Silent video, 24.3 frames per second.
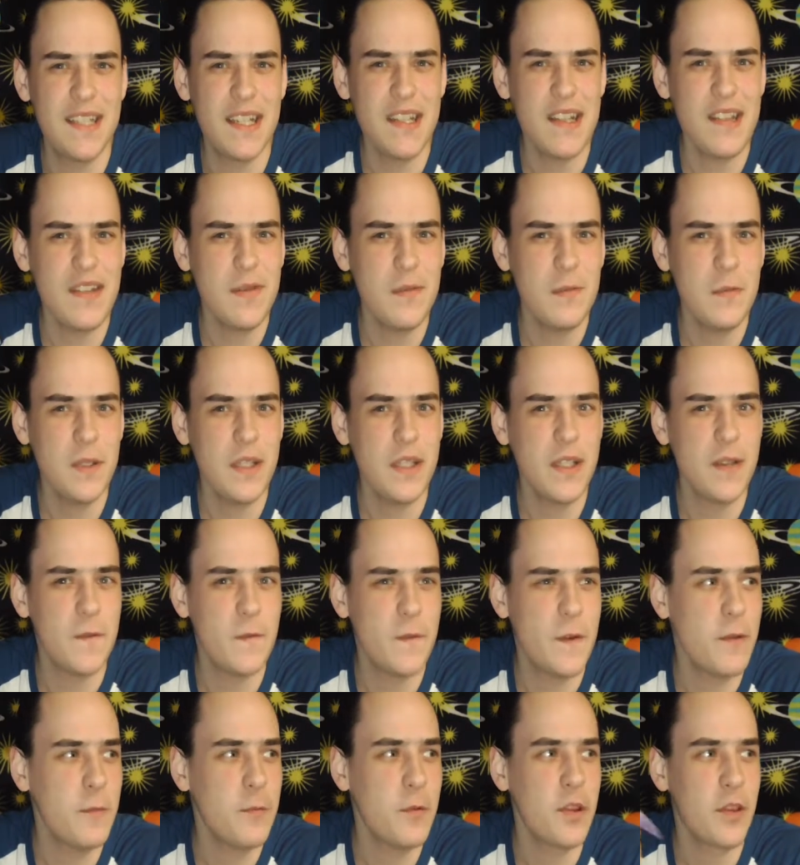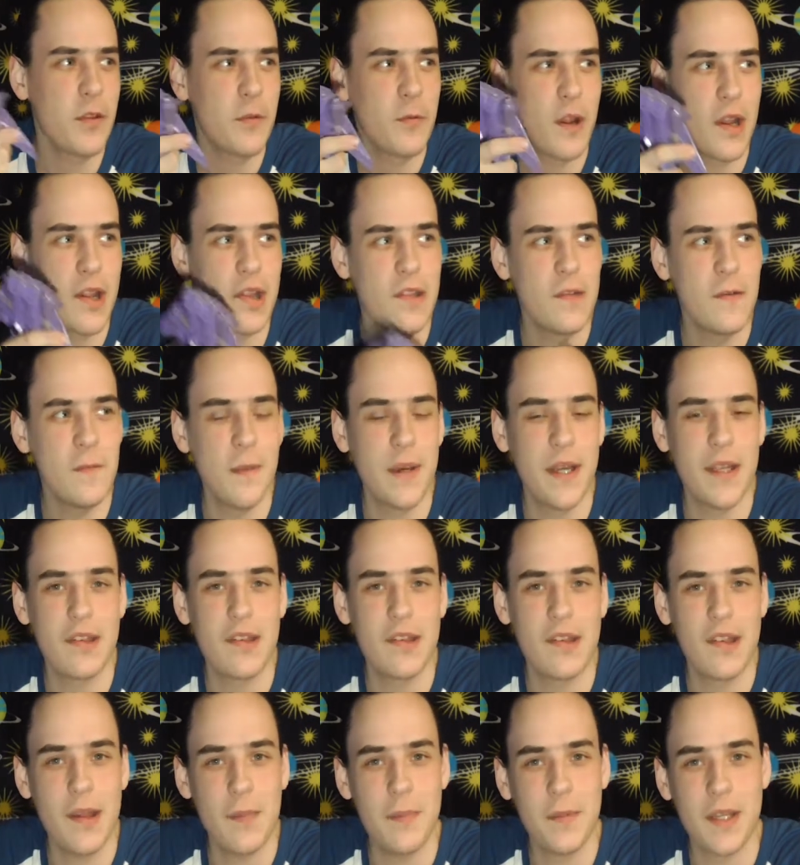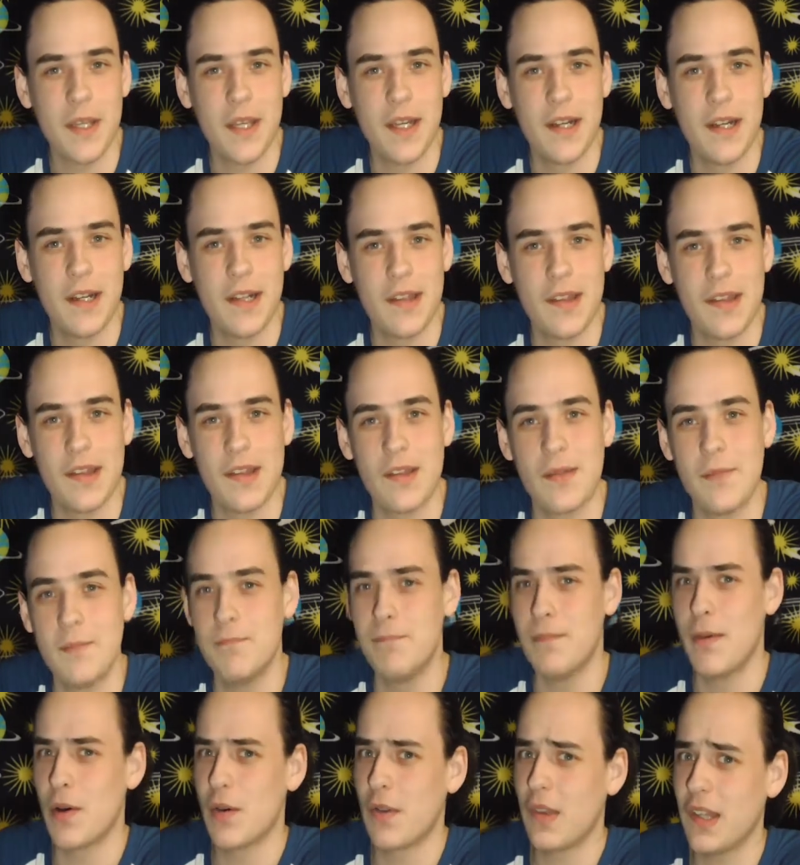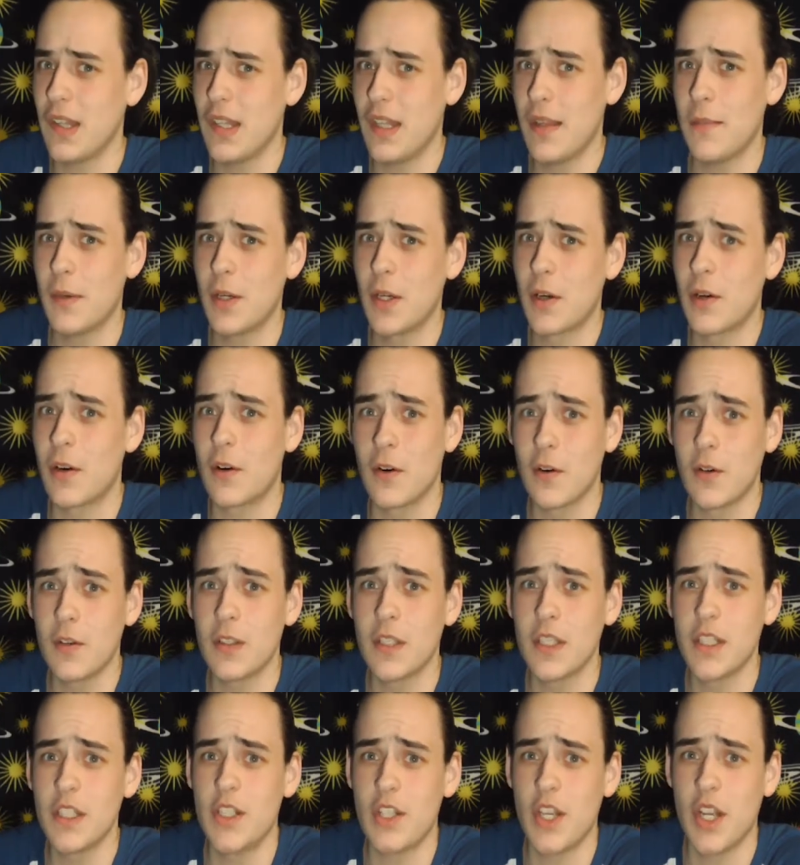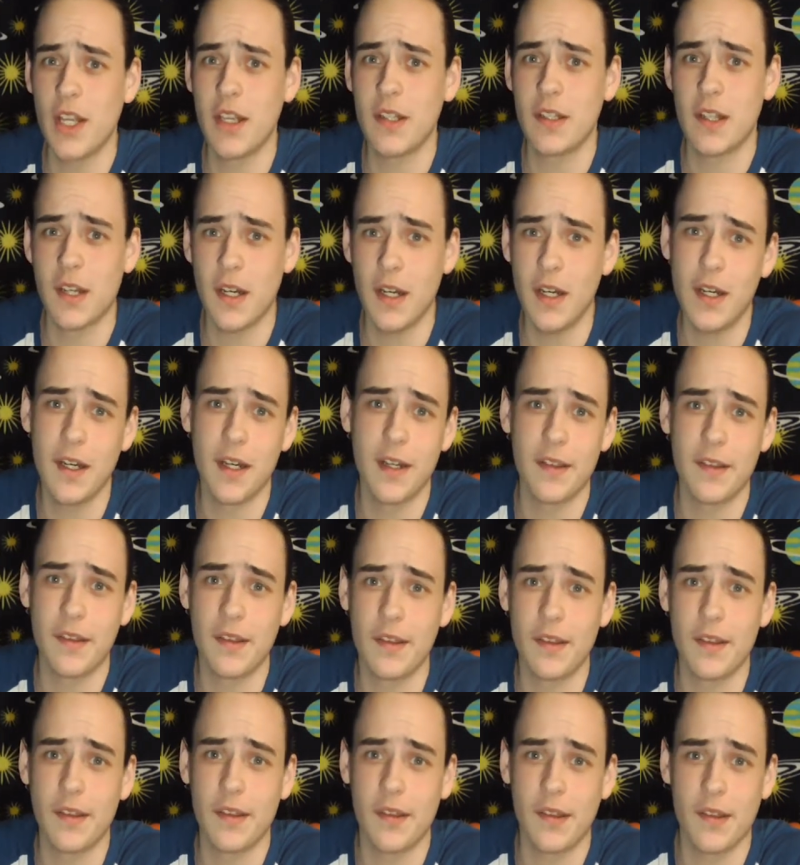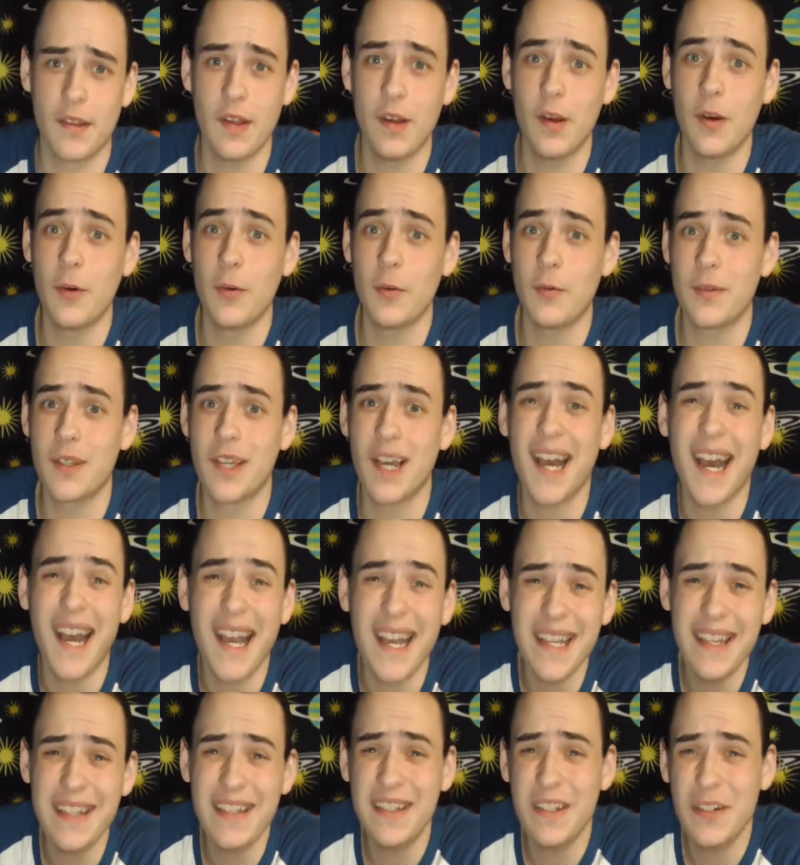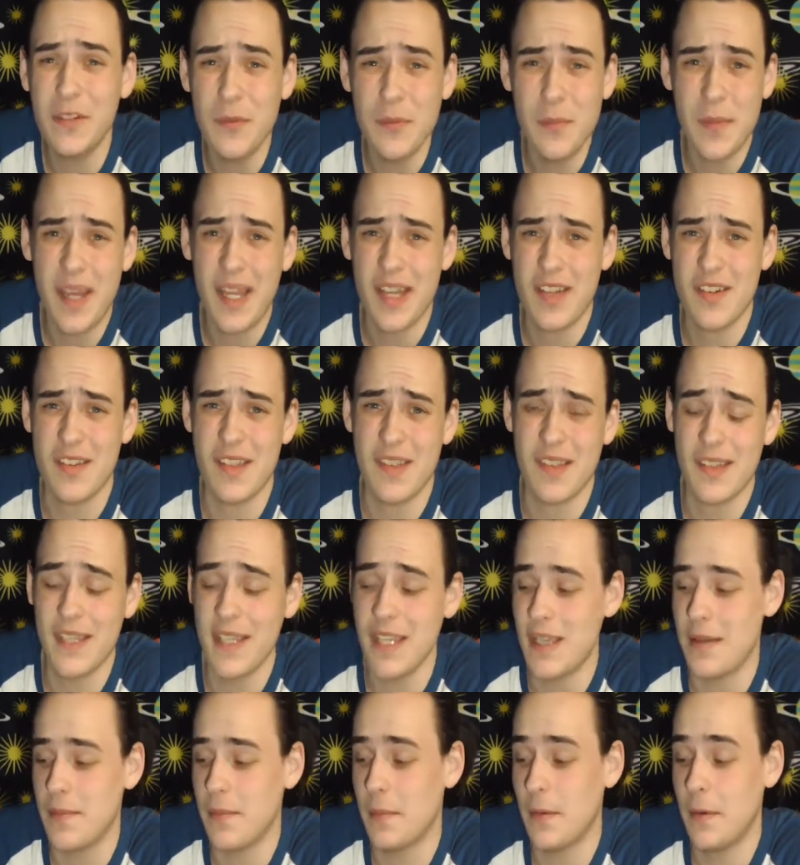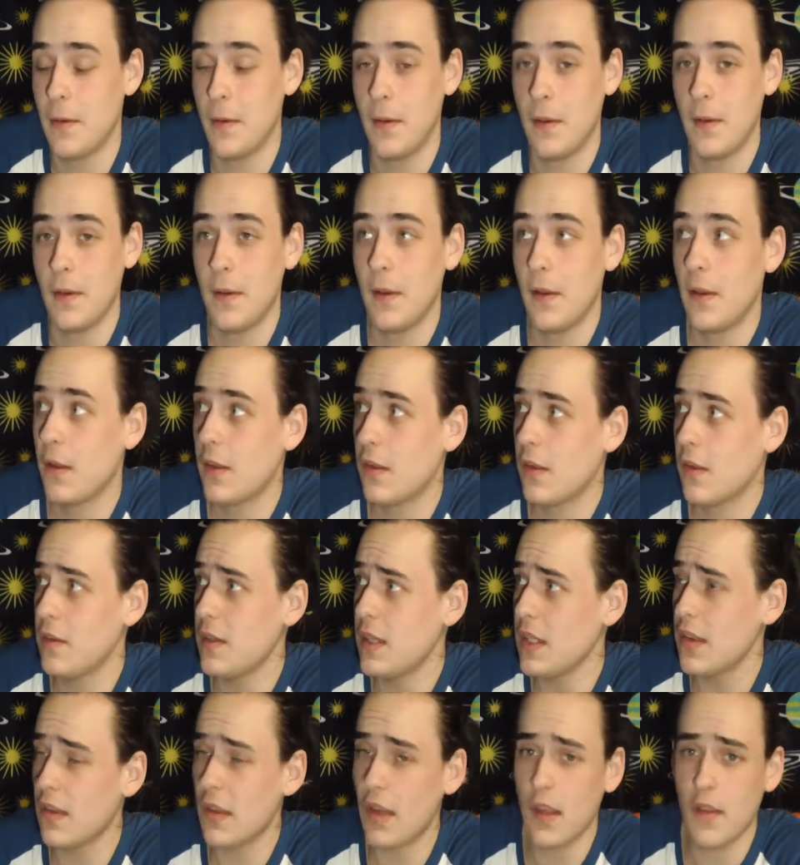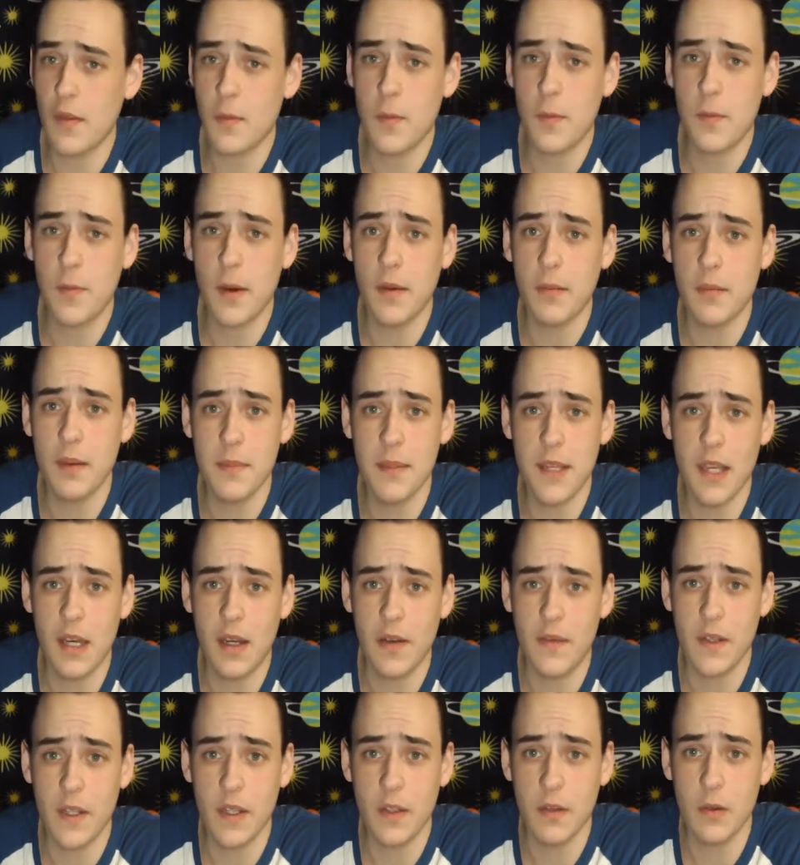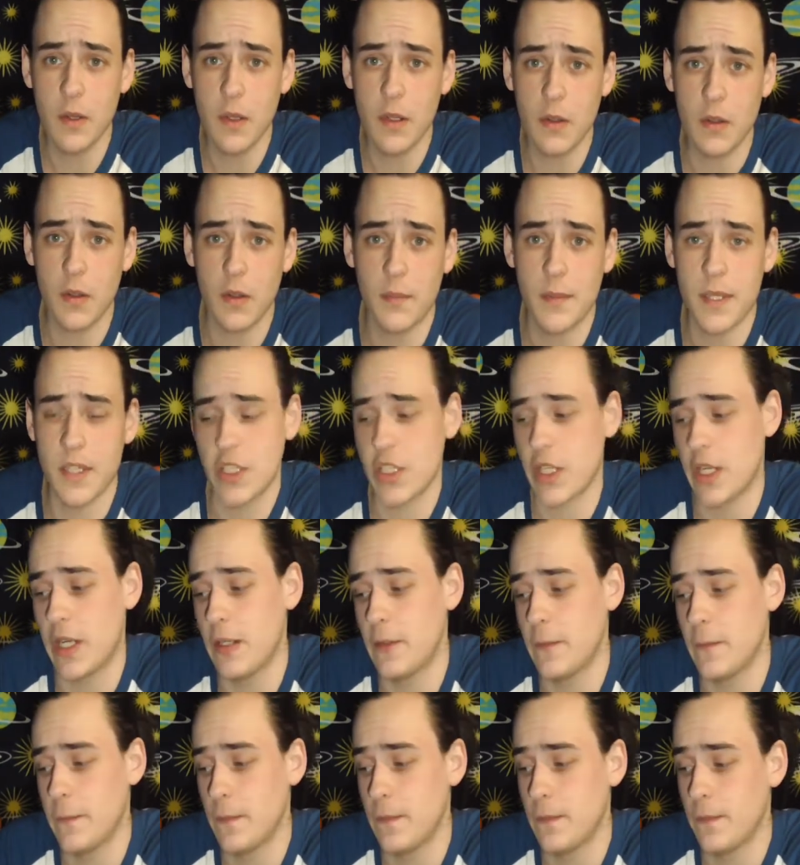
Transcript: doesn't really fit with the rest of my Decepticons. Most of them are early gen cons, so kind of don't match the theme. So these guys would probably be off on their own on my shelf.